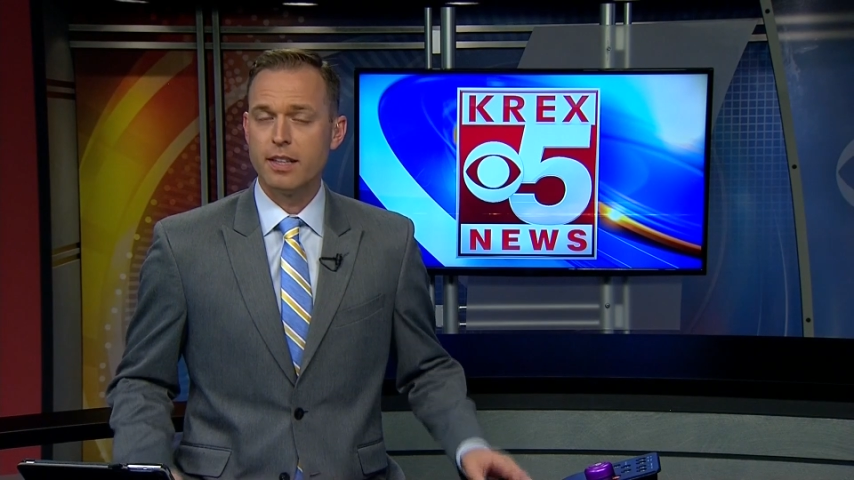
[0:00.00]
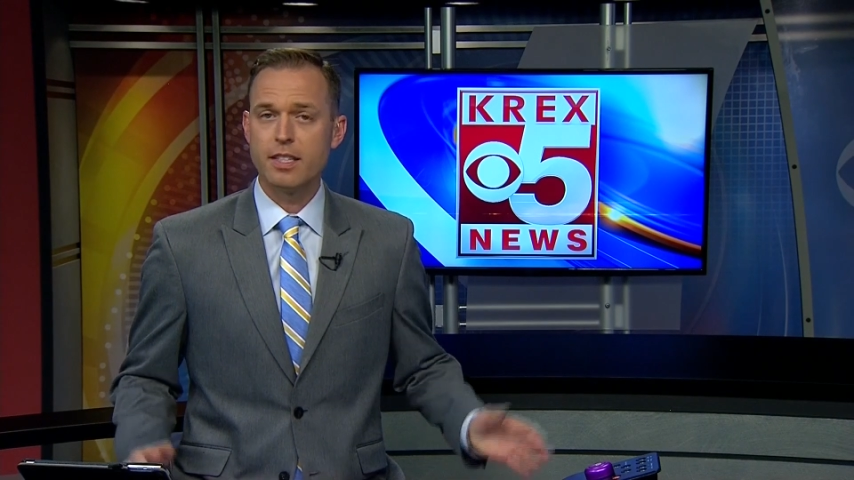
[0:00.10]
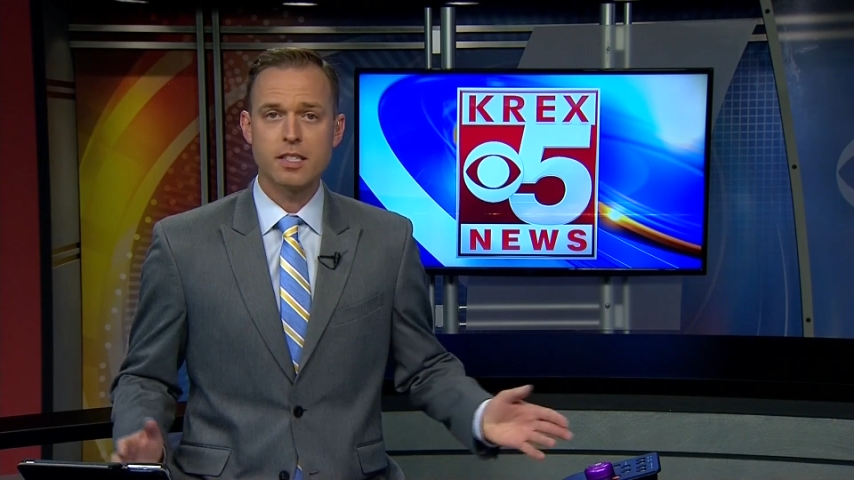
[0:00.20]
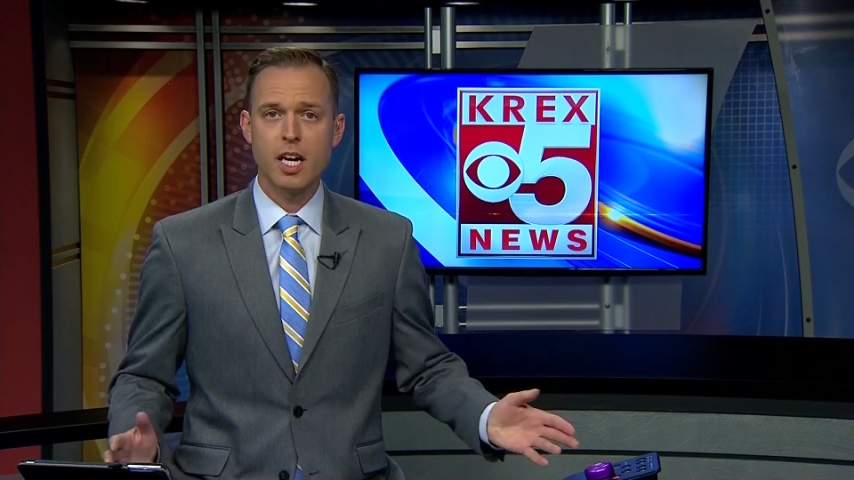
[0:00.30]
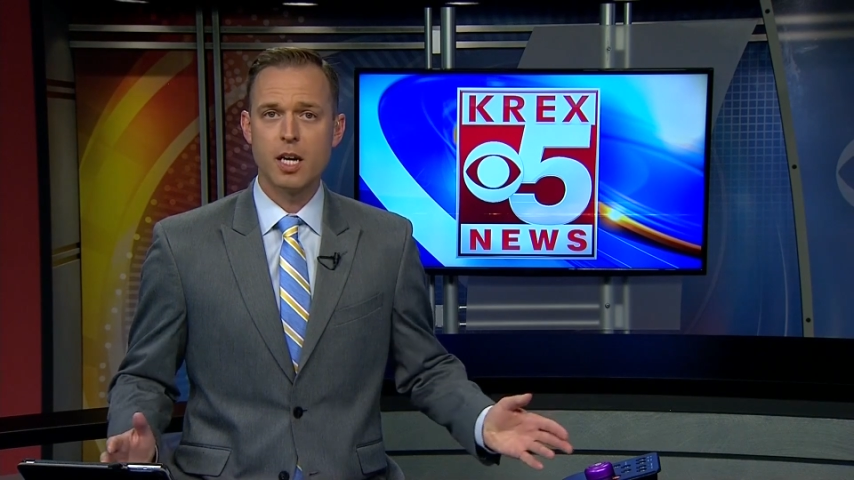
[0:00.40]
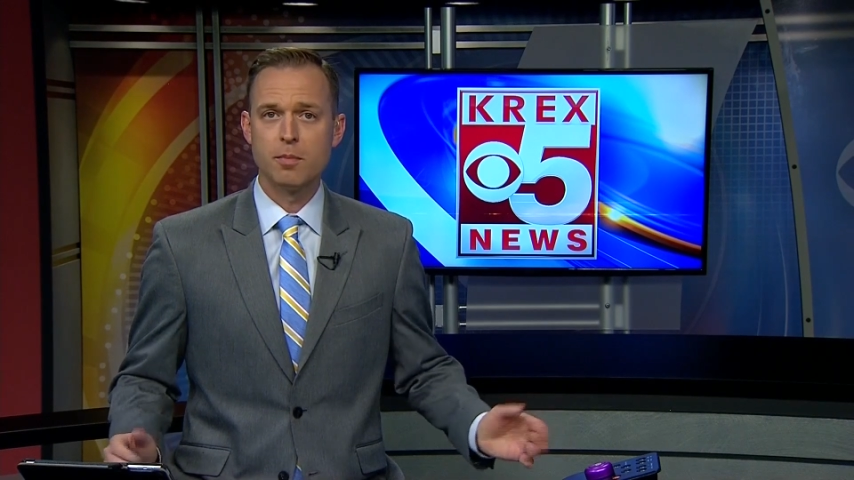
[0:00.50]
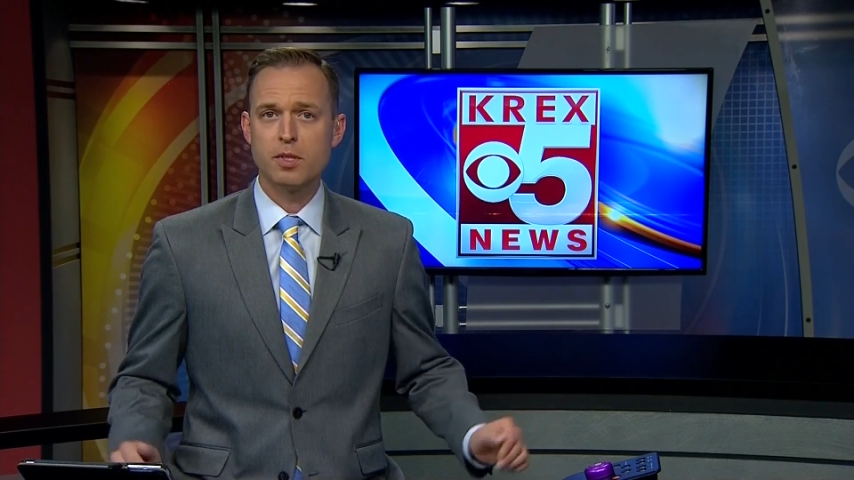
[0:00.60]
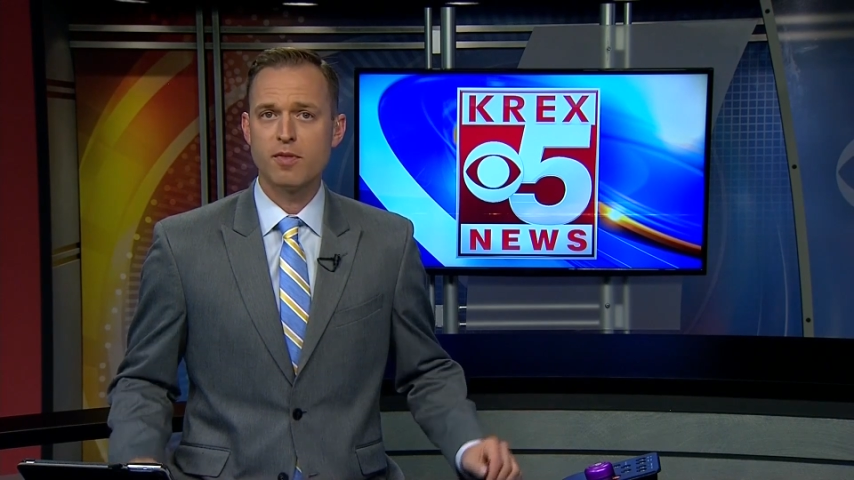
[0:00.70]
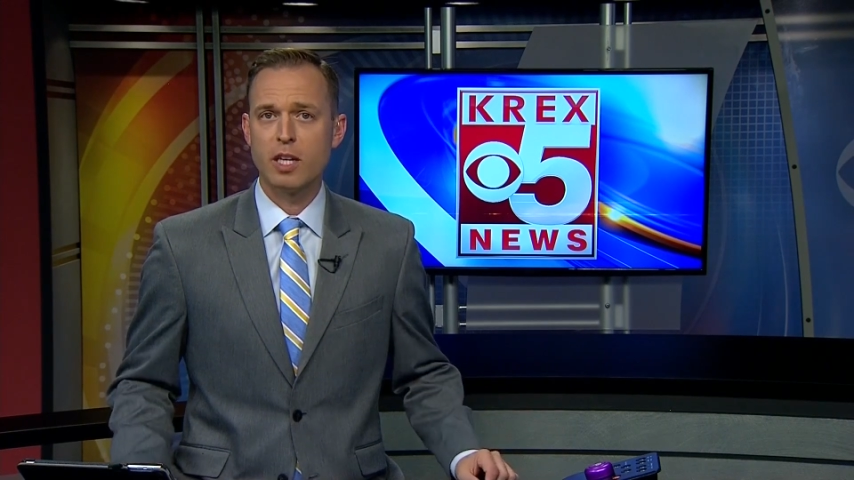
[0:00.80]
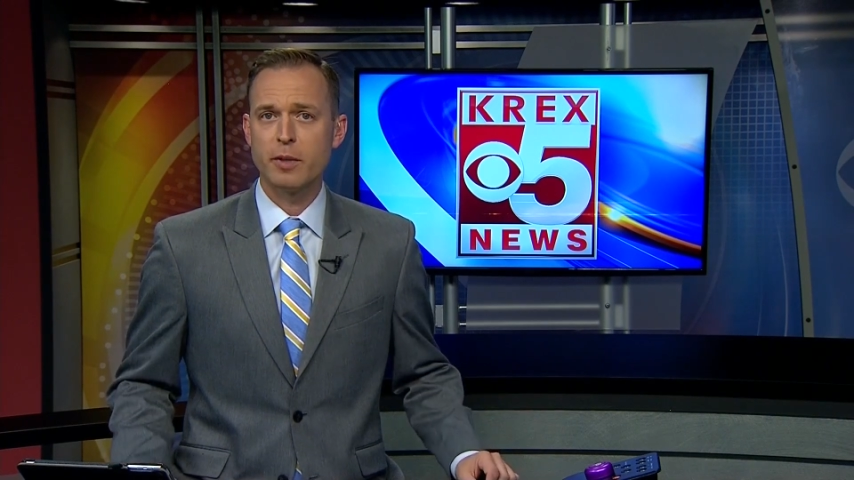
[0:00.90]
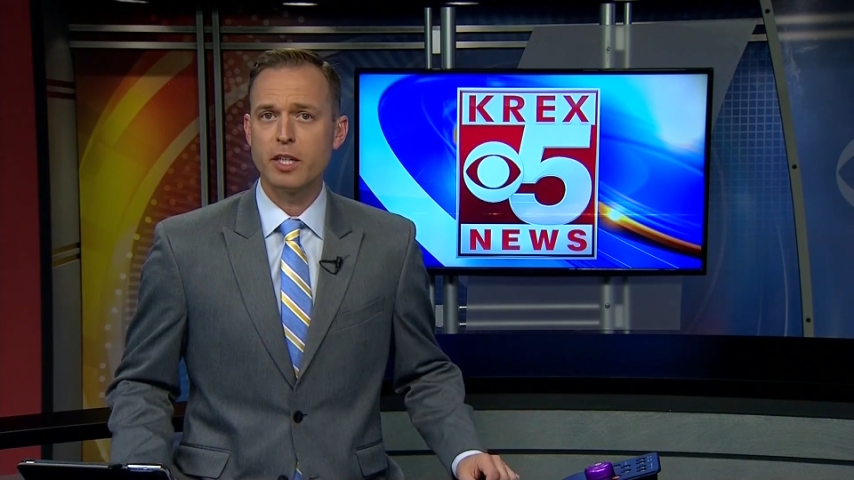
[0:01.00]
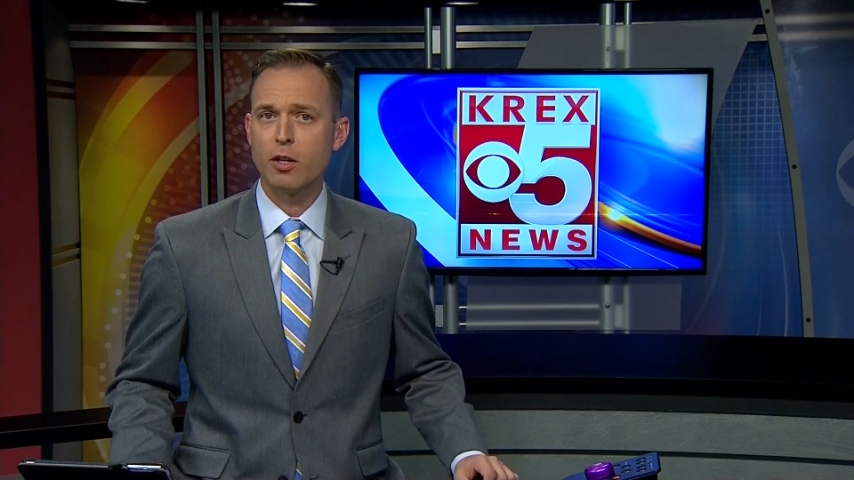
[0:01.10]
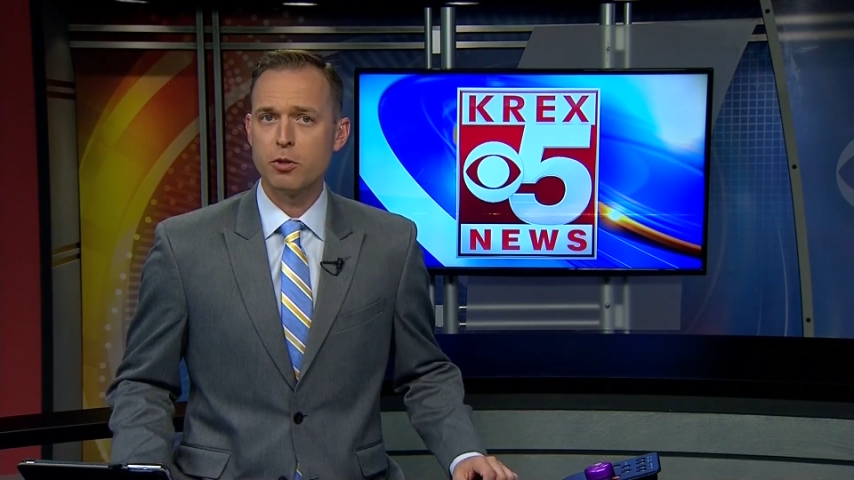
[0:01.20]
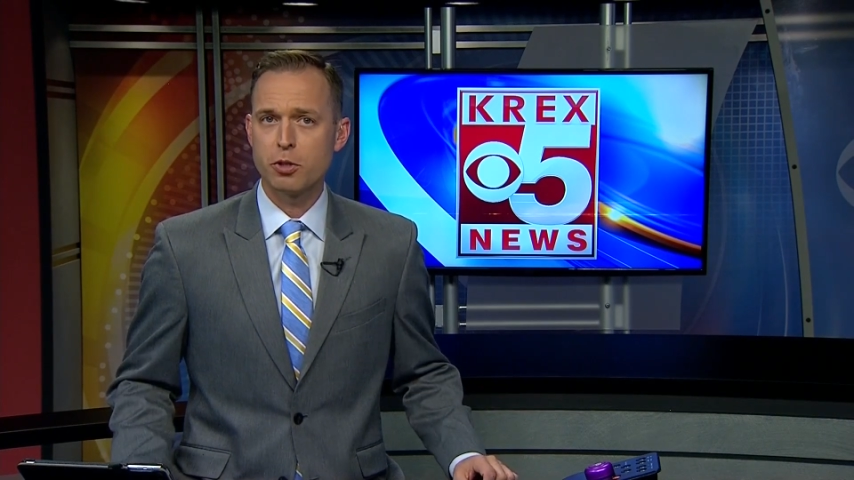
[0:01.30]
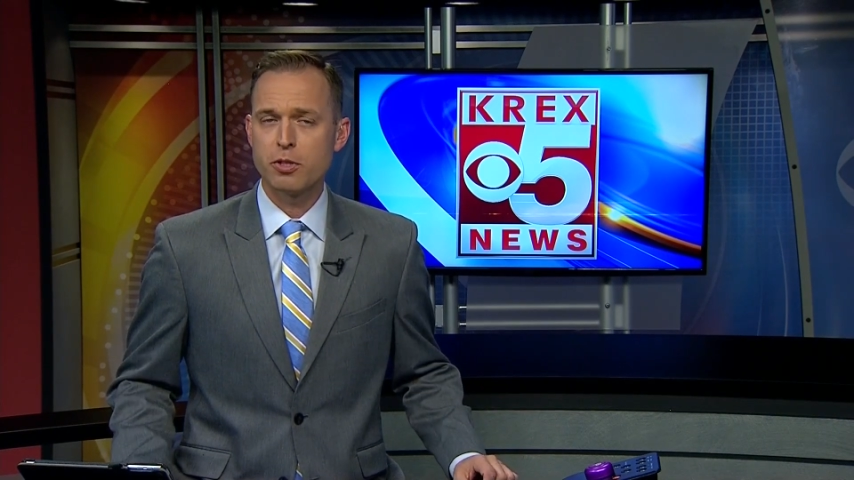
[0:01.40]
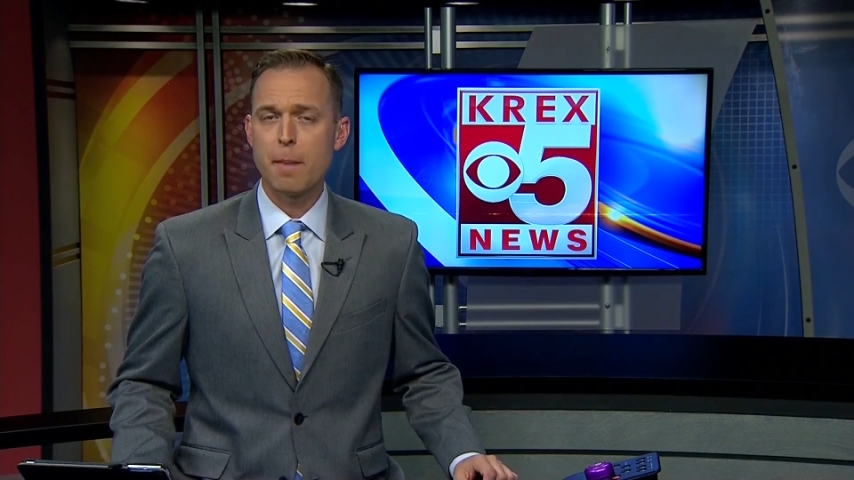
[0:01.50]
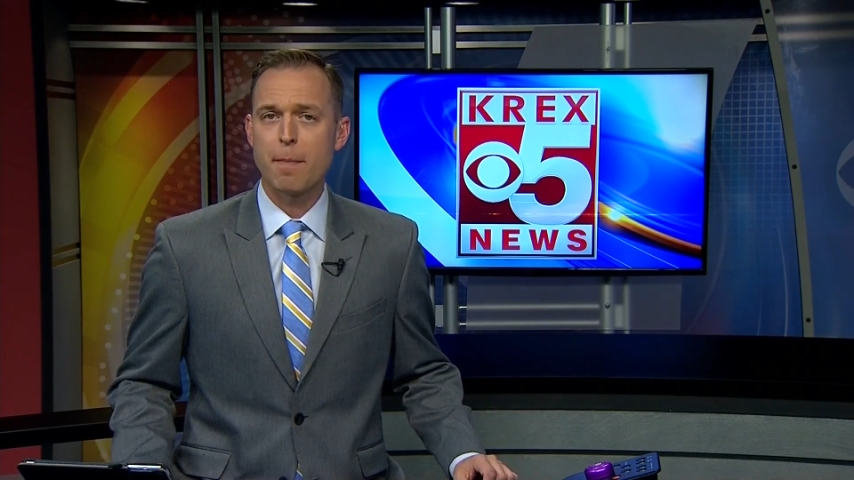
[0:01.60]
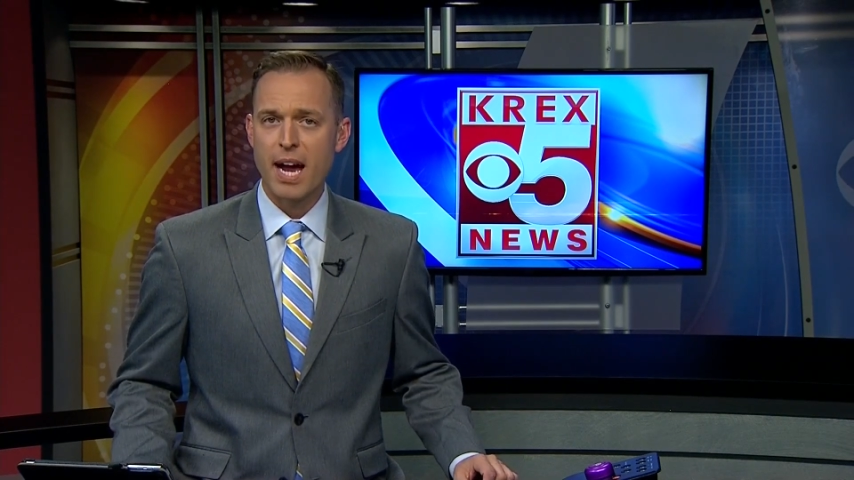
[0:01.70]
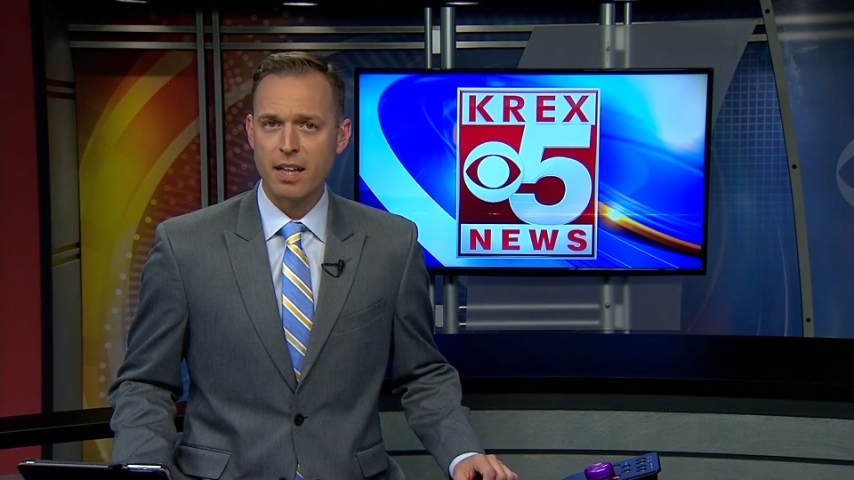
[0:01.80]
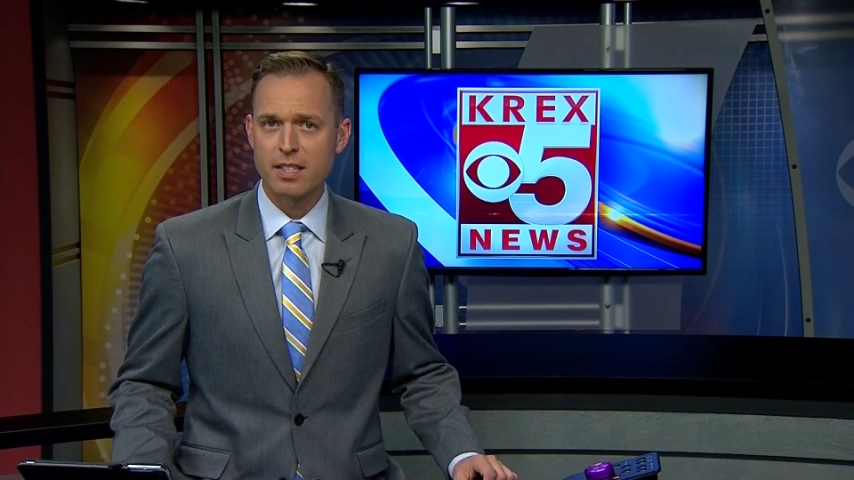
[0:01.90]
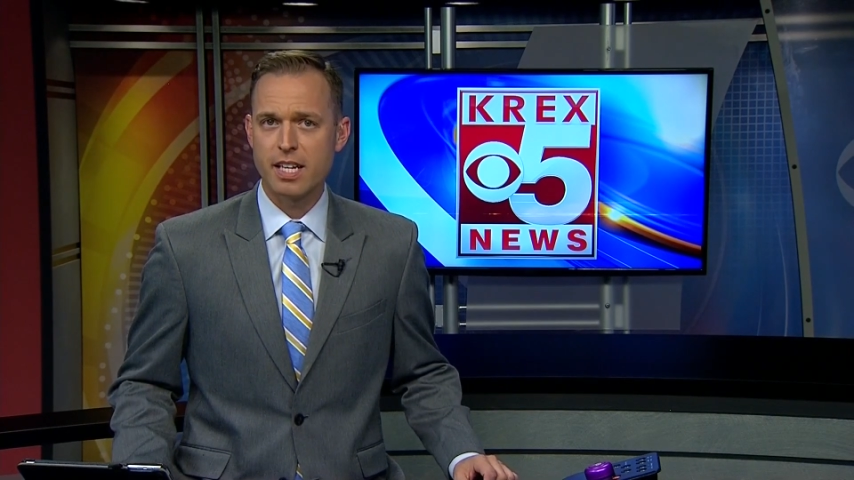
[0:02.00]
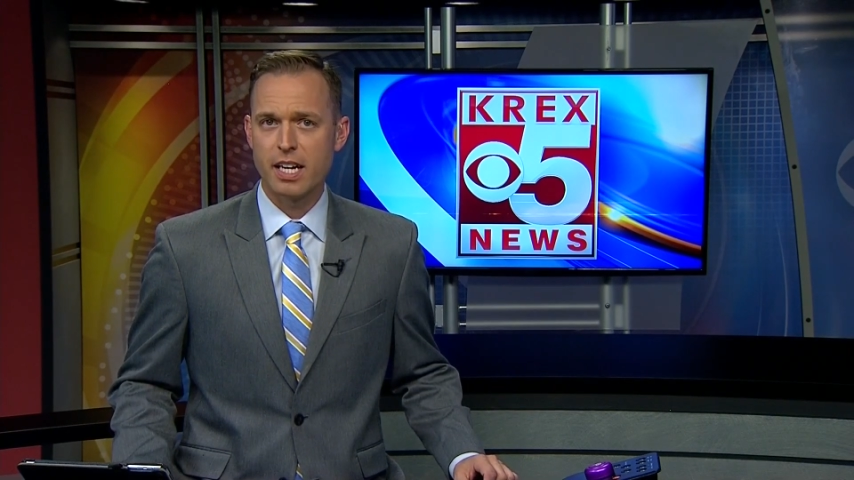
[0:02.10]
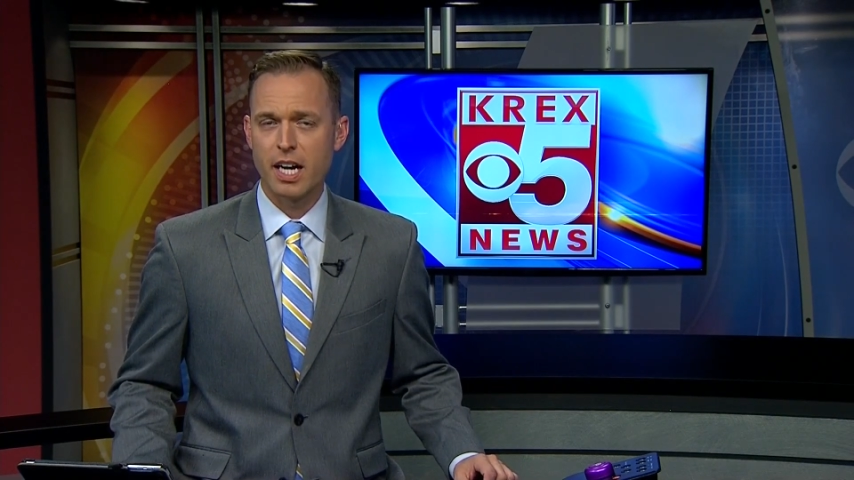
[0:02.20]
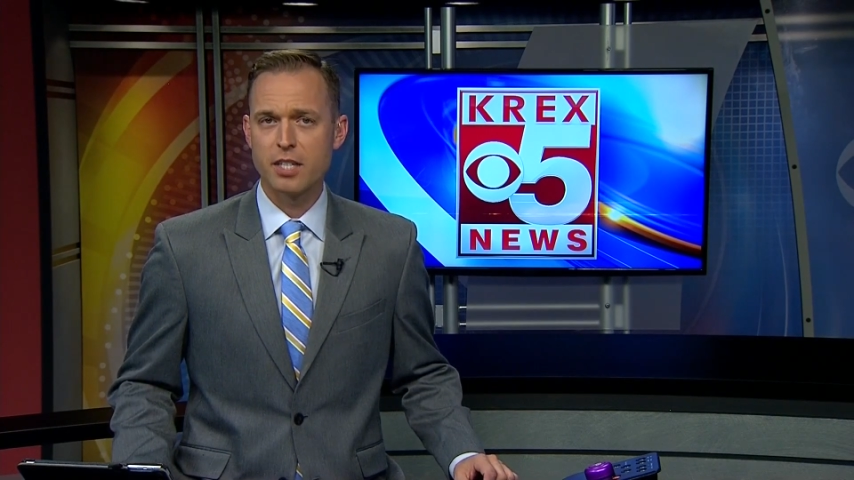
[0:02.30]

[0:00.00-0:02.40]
This comes following closures at Palisade